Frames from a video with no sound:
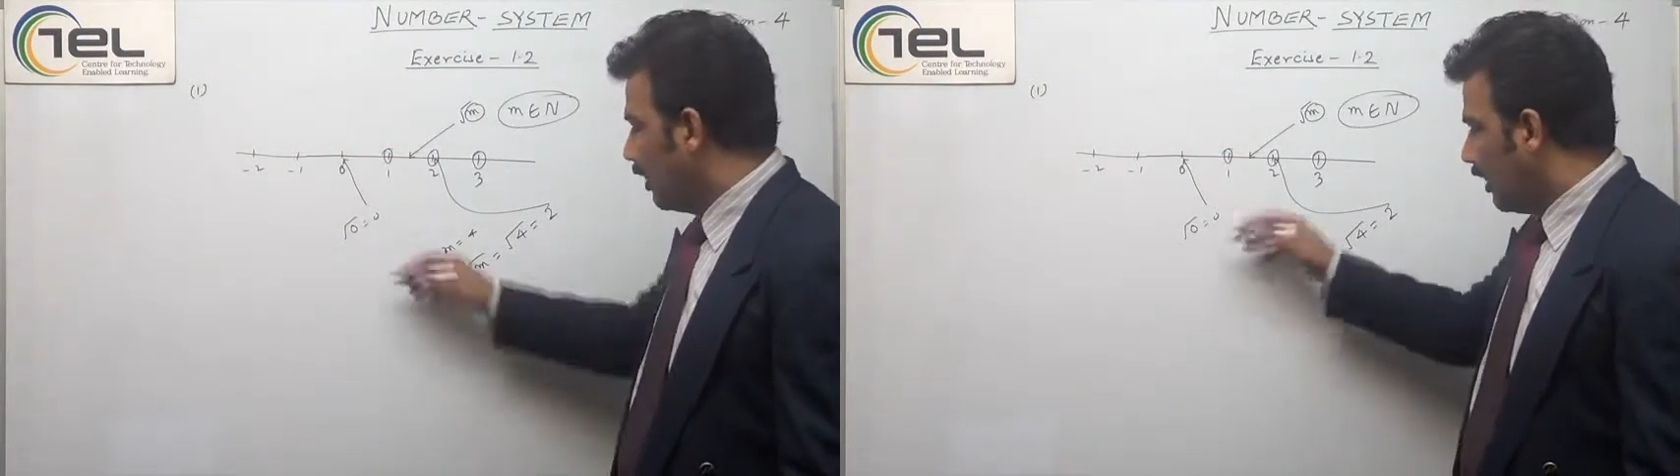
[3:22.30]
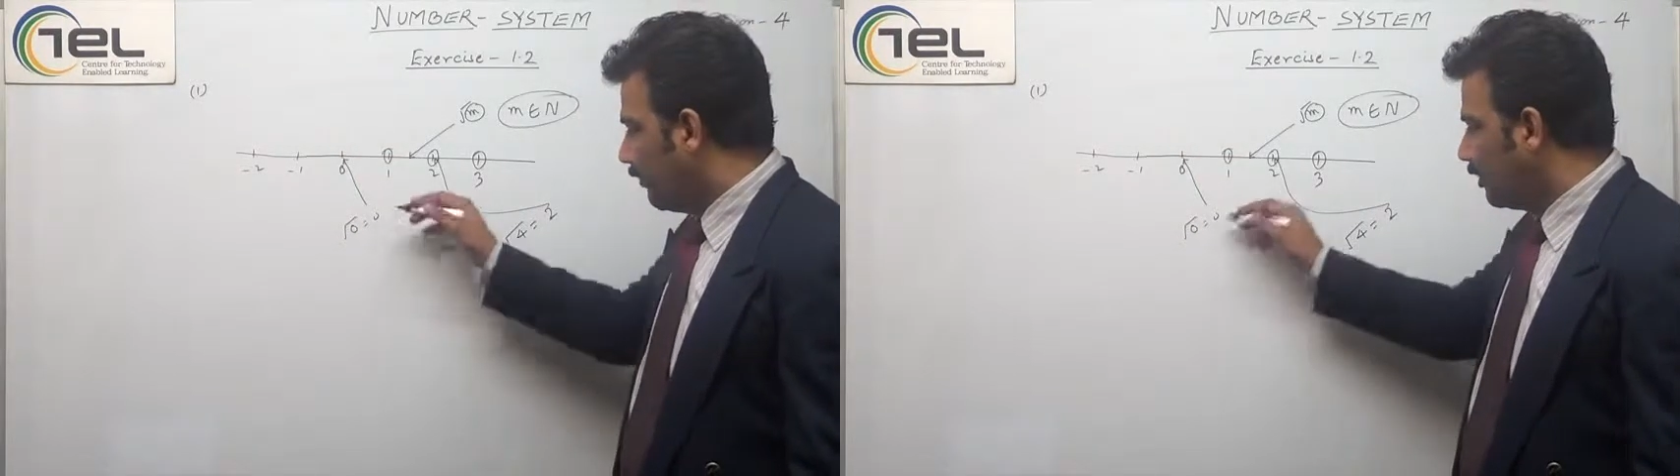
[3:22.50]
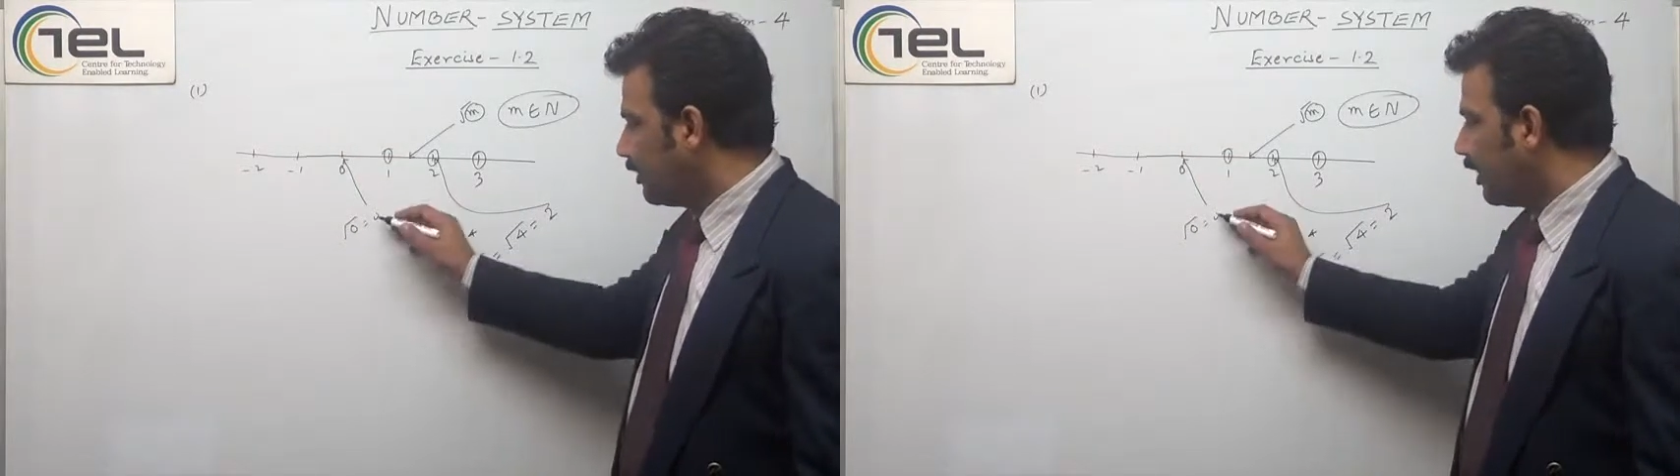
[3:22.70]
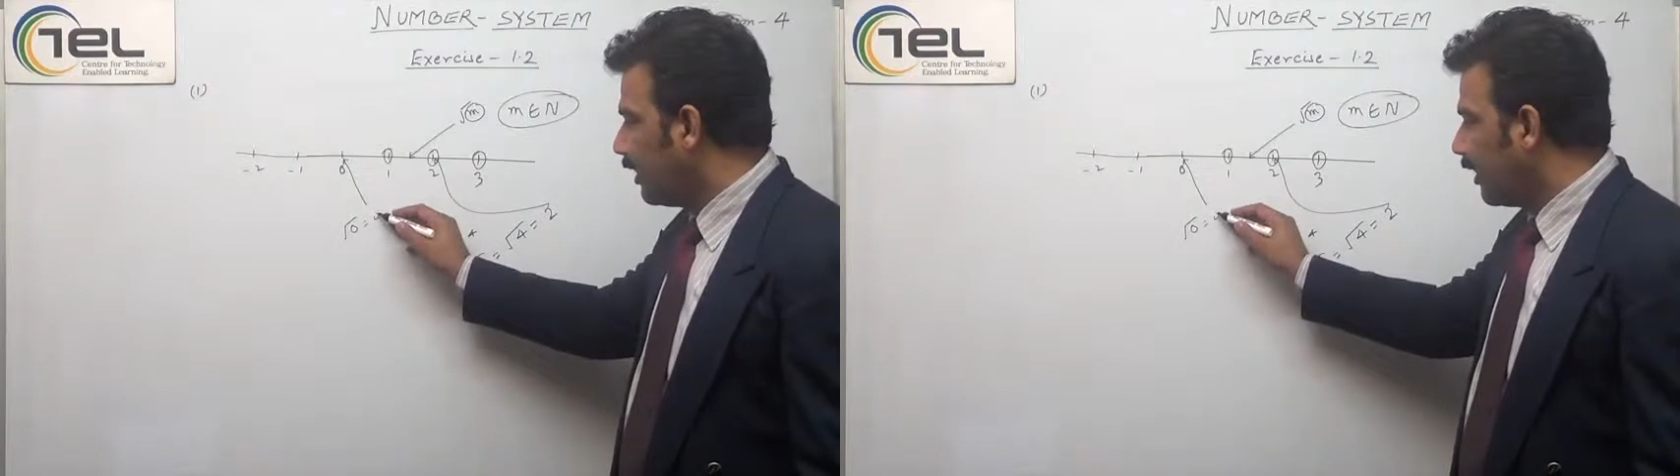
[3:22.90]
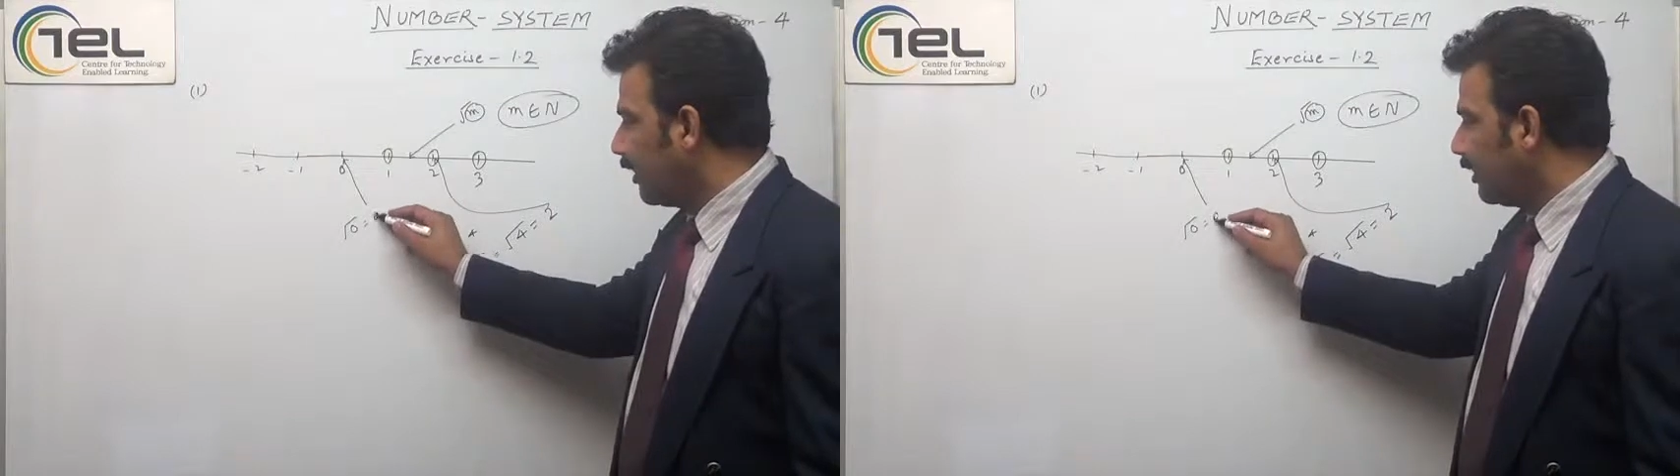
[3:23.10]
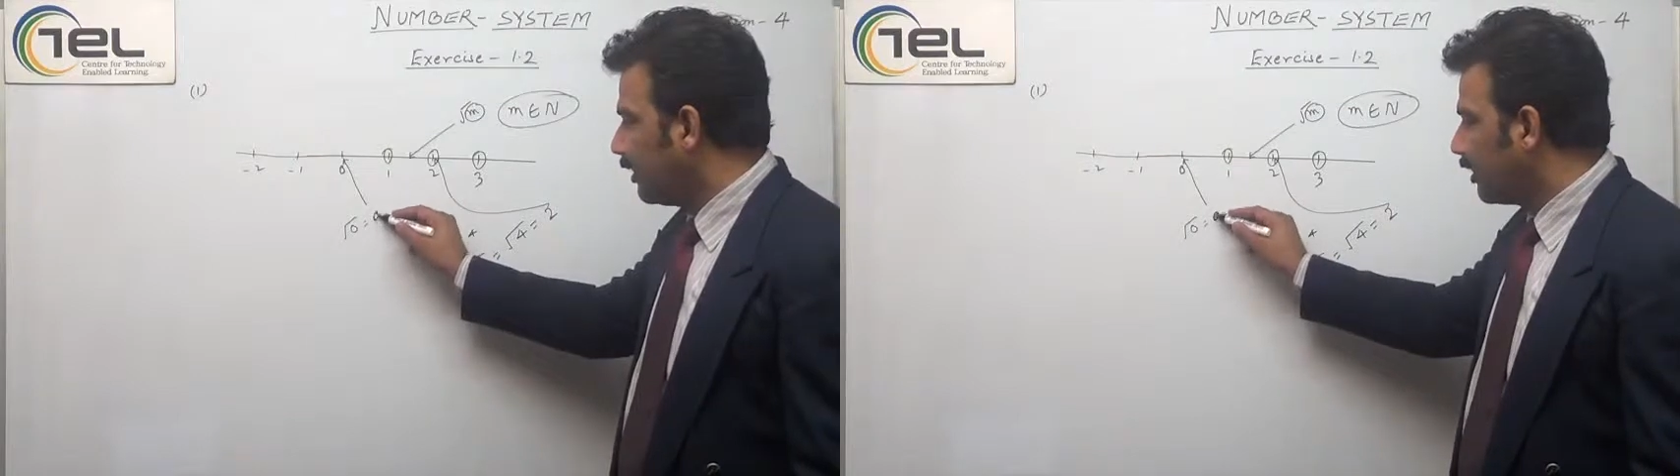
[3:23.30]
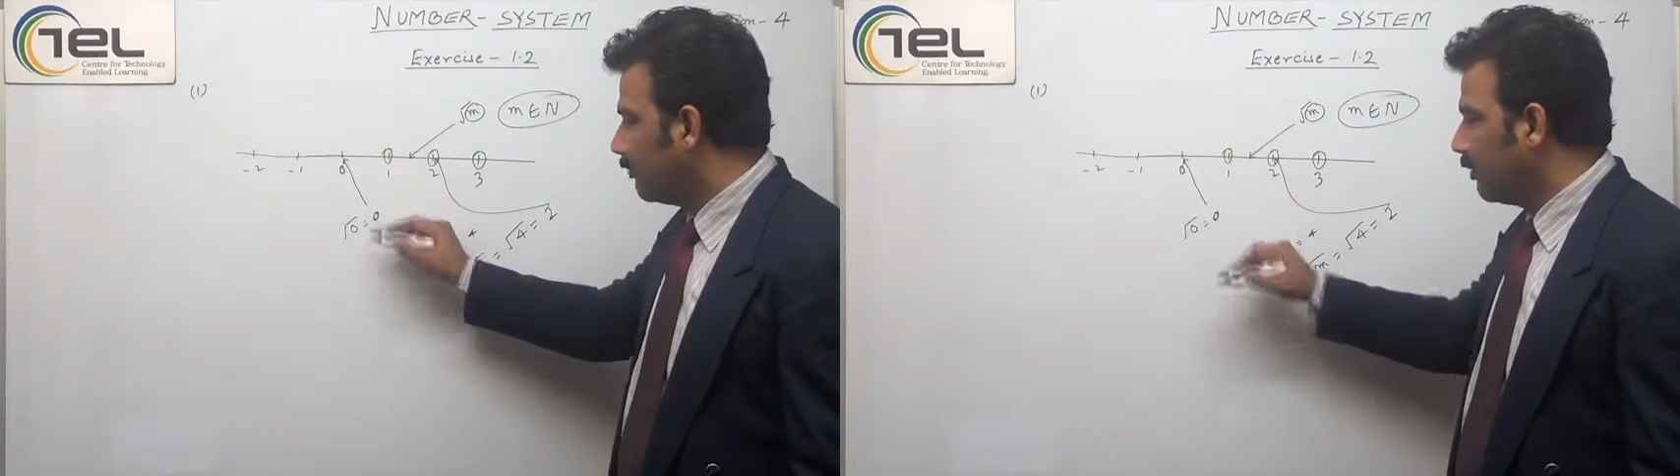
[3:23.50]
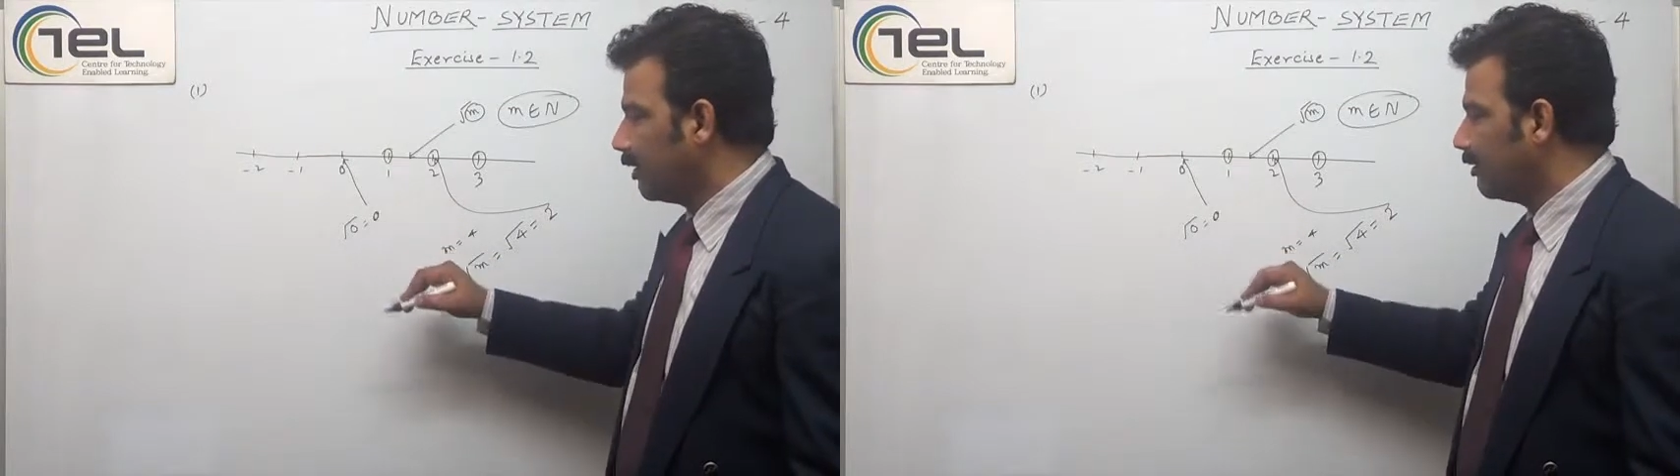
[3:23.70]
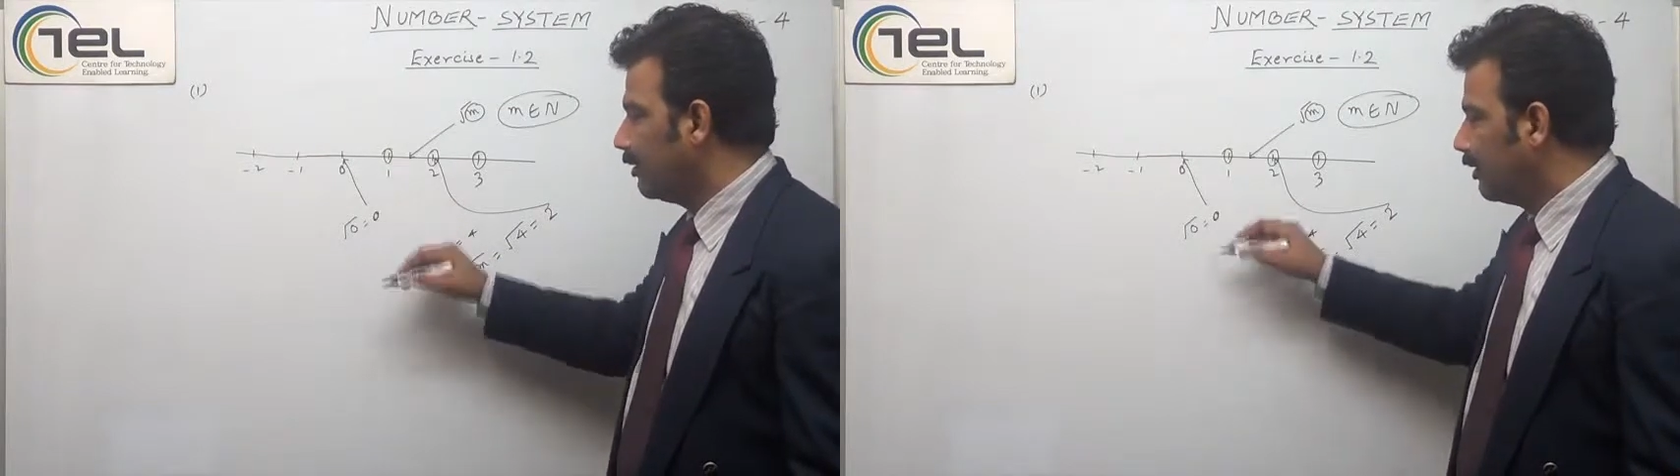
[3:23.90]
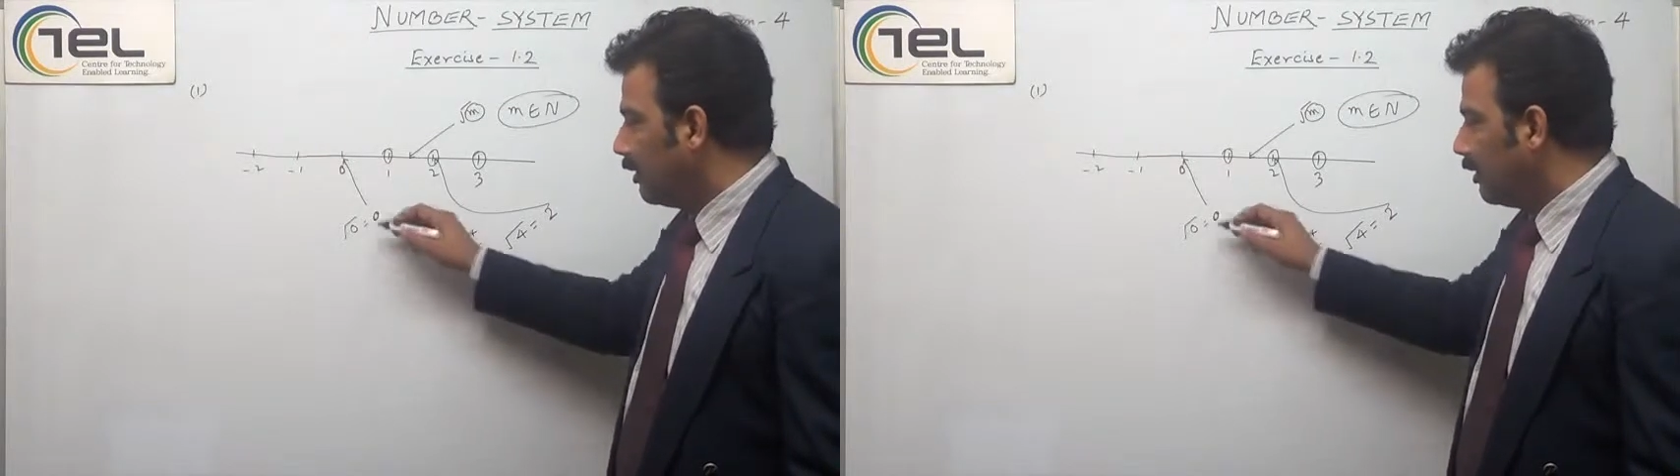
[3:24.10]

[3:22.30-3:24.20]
I will say another number,